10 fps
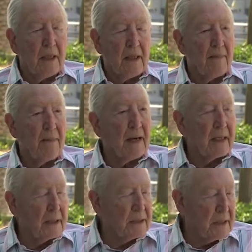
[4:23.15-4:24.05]
the
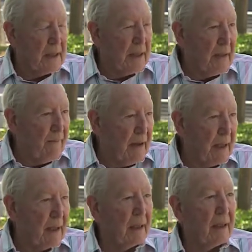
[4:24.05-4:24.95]
Americans are
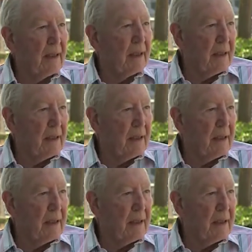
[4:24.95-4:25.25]
leaving,